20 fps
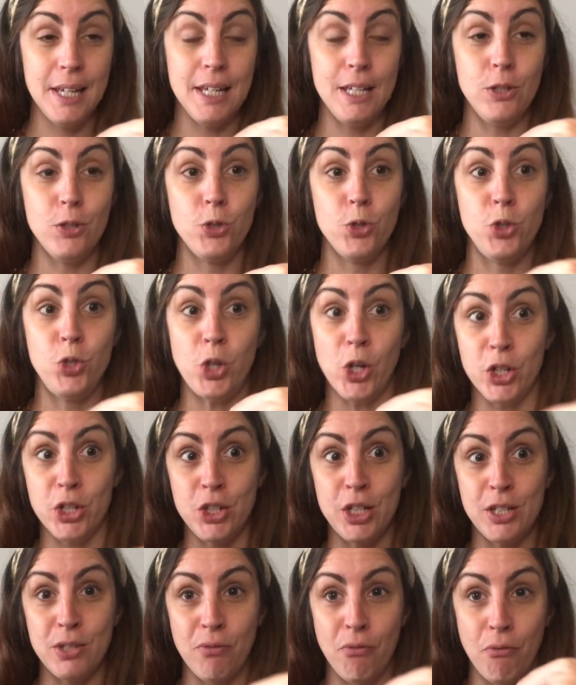is
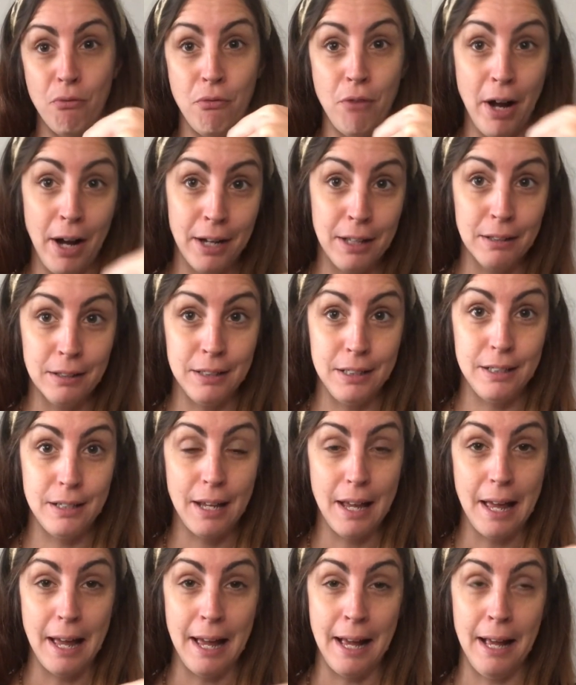just as violent
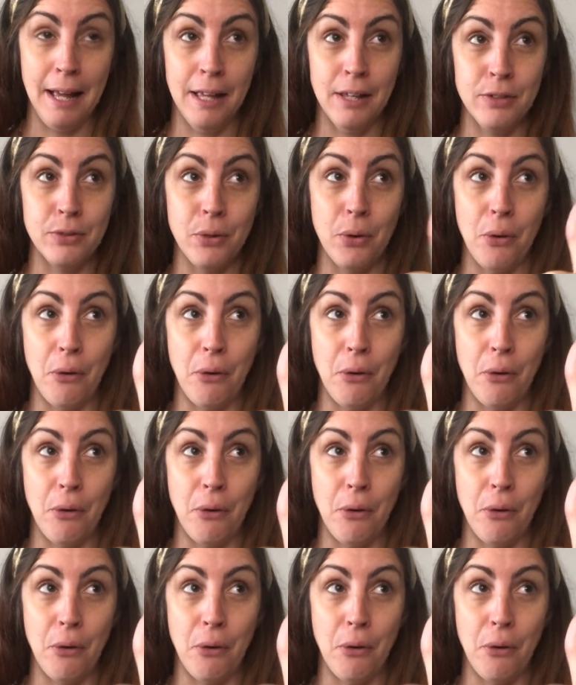as